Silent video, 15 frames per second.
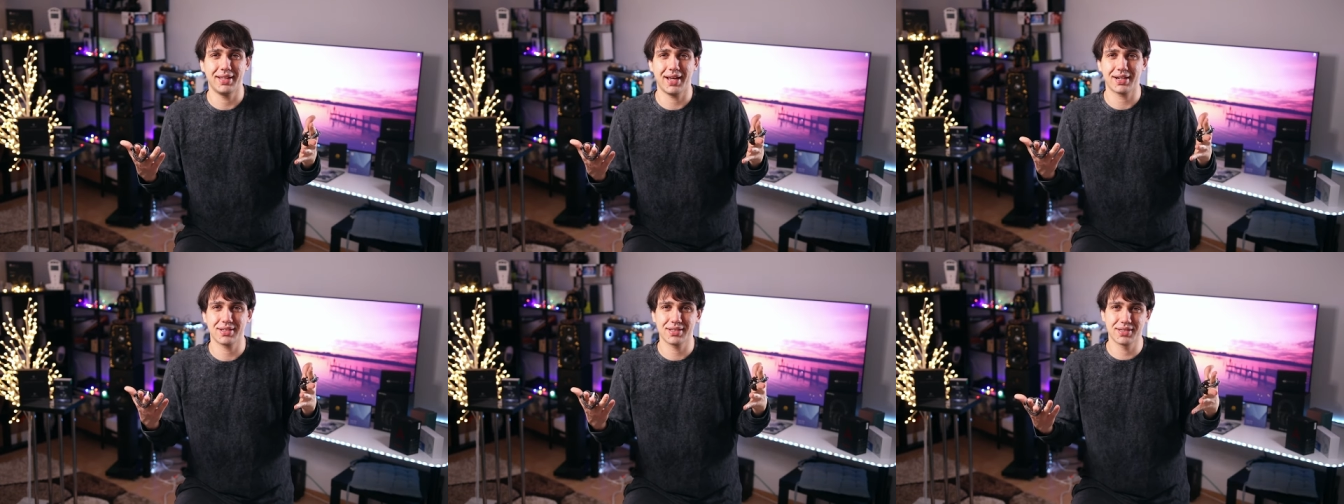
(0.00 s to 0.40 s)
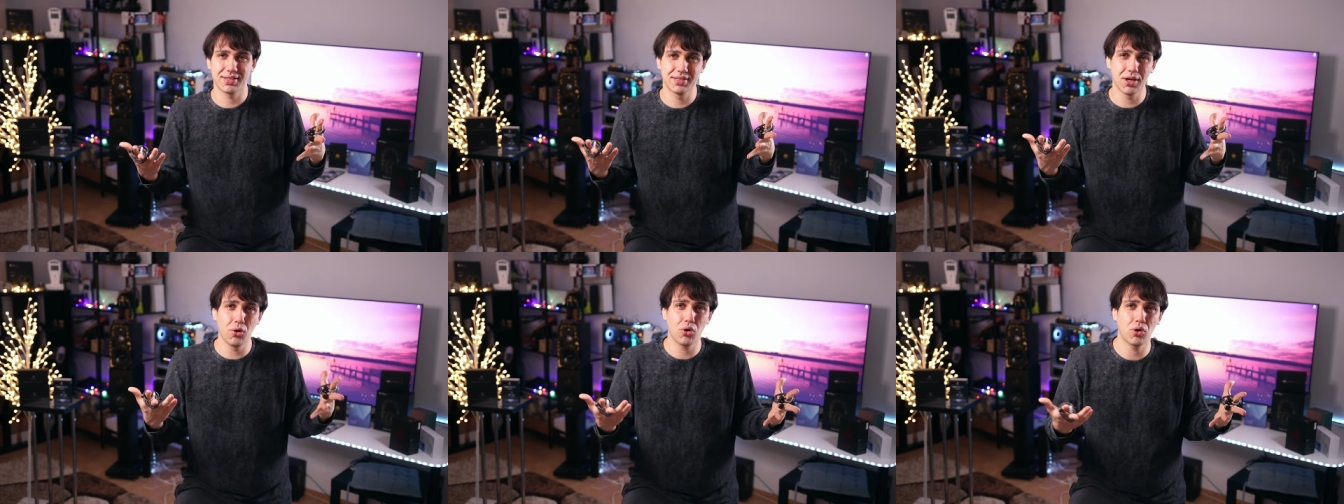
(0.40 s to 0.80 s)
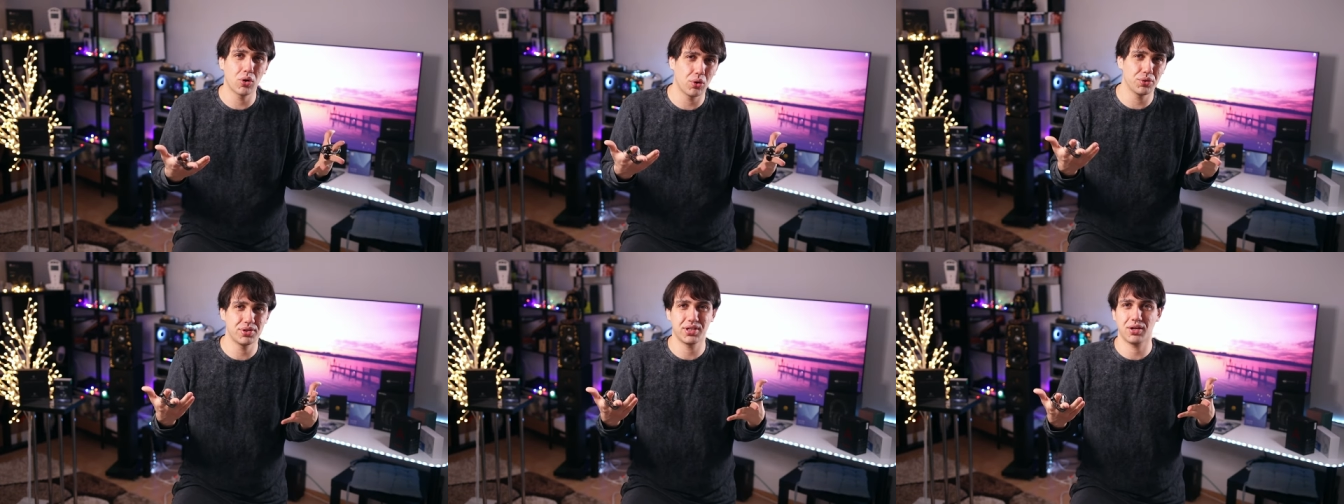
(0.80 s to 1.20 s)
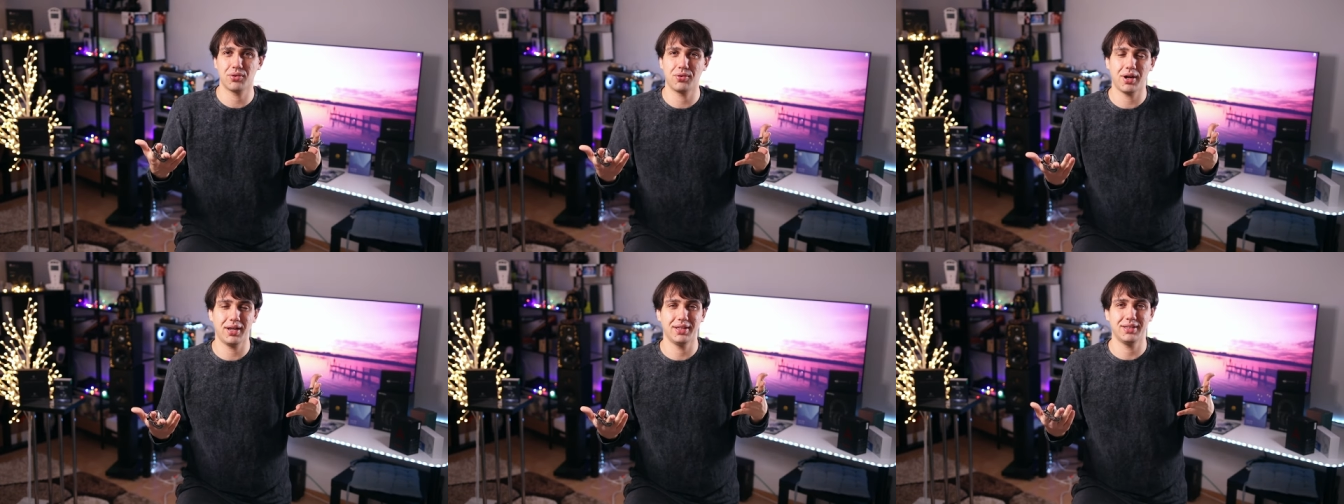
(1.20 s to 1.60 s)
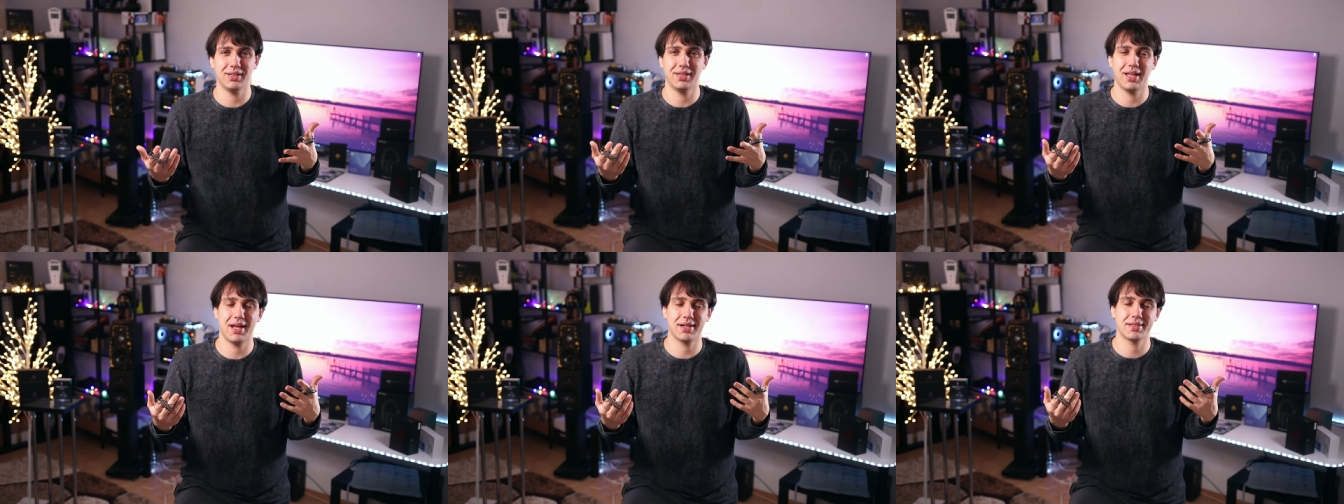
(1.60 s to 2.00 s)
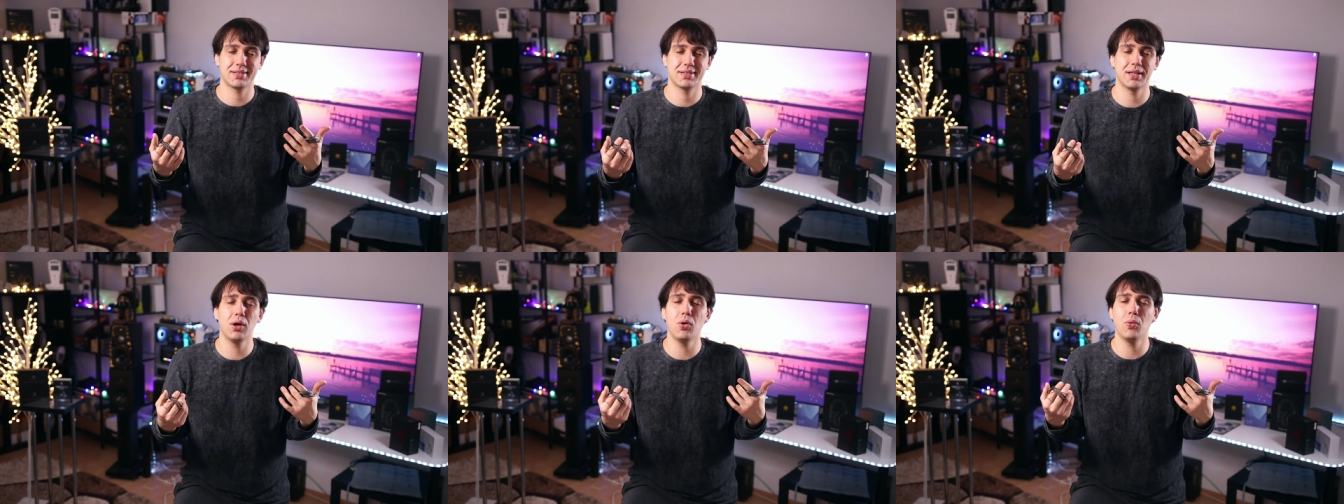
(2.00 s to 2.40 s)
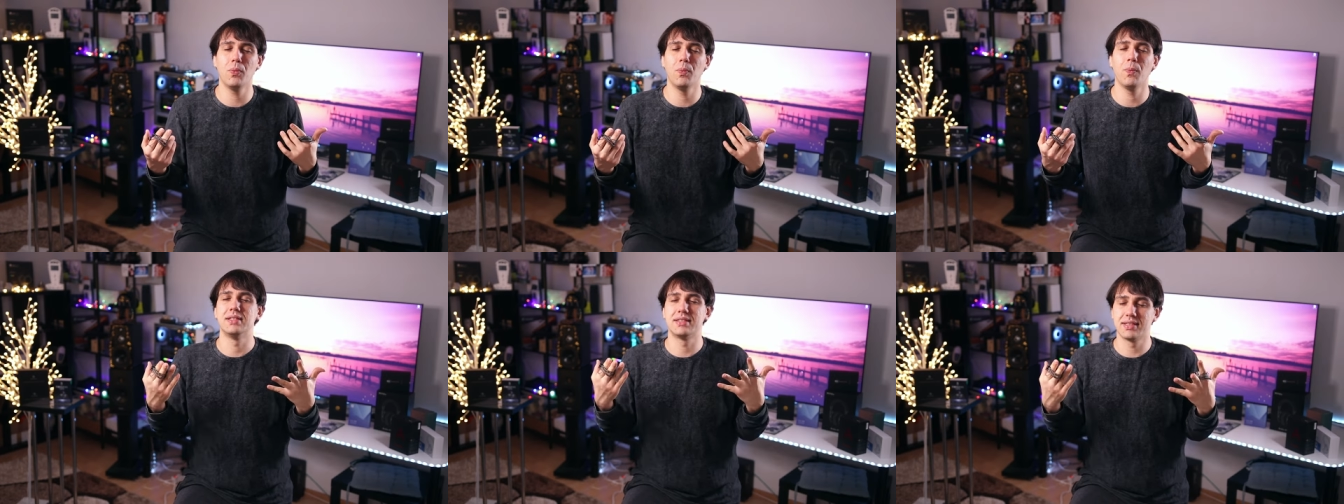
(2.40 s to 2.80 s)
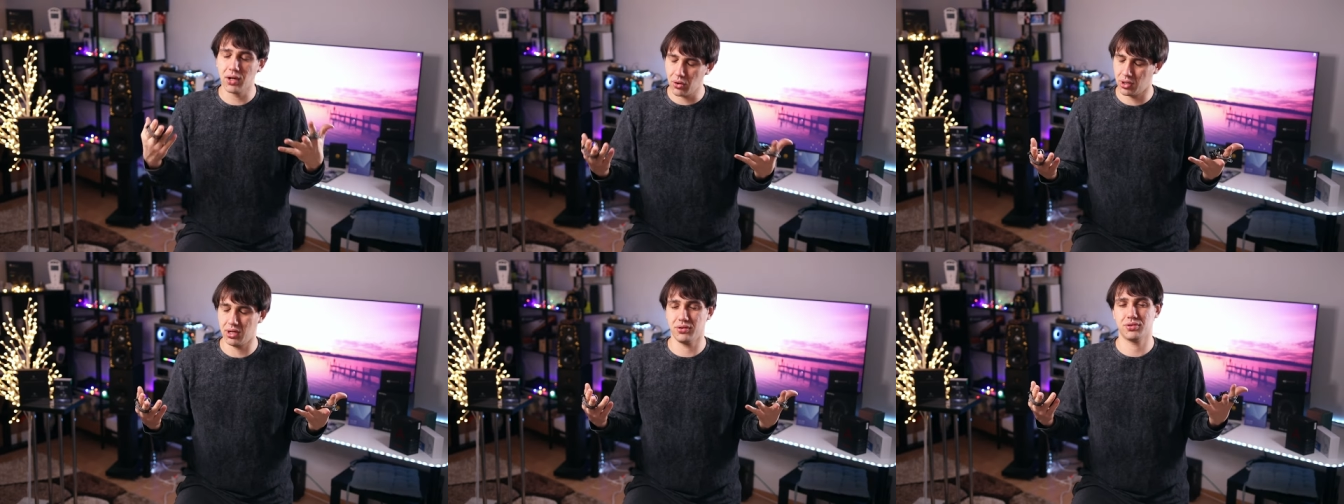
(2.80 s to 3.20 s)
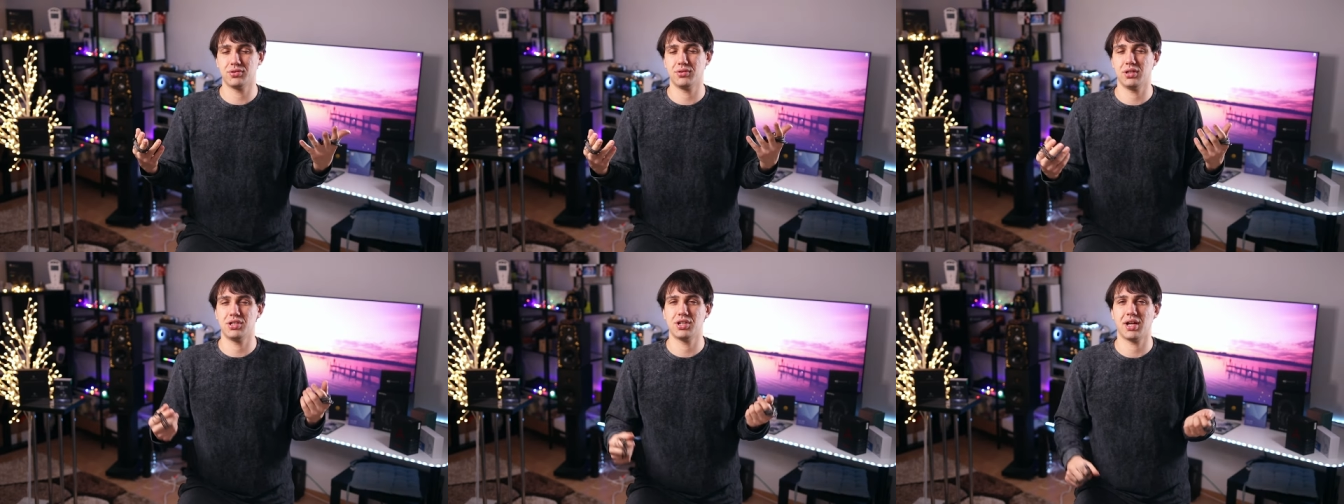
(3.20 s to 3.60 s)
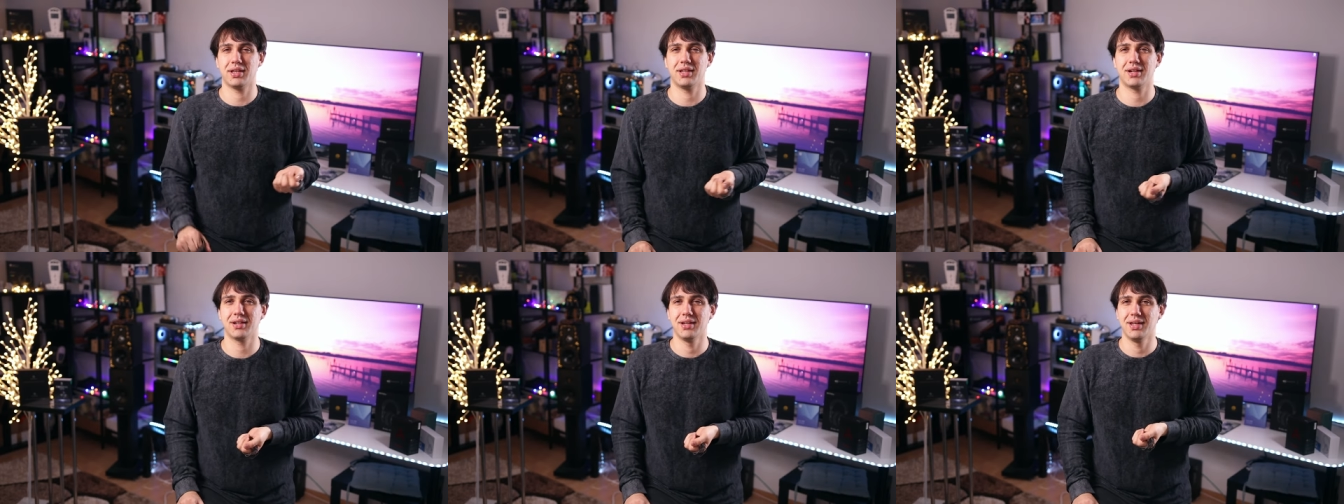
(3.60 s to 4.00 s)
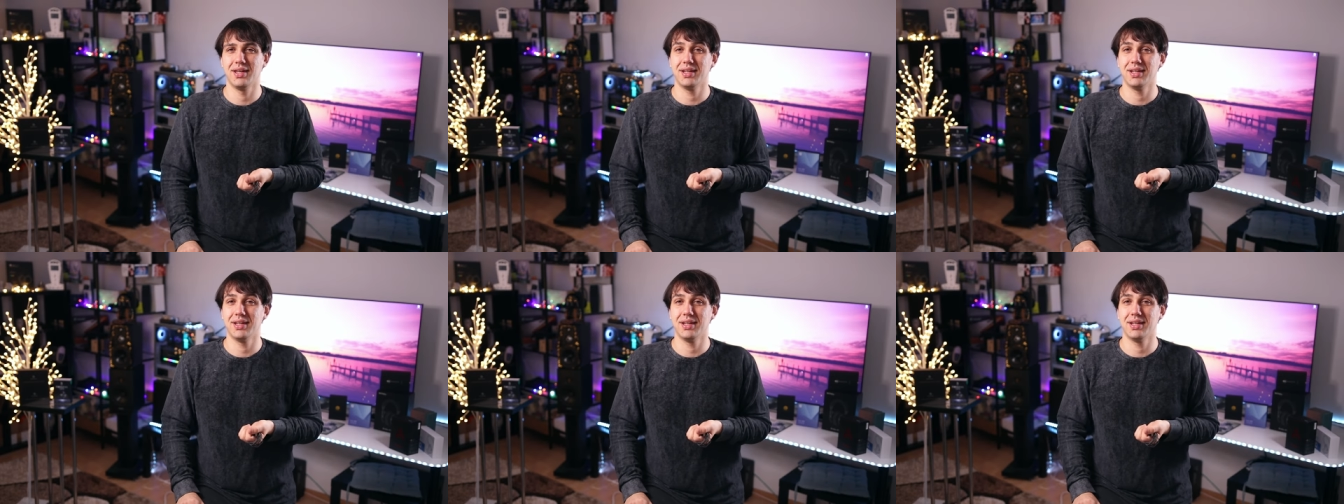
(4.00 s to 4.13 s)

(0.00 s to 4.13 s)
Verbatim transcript: They are so close in quality, they are so, so close to each other.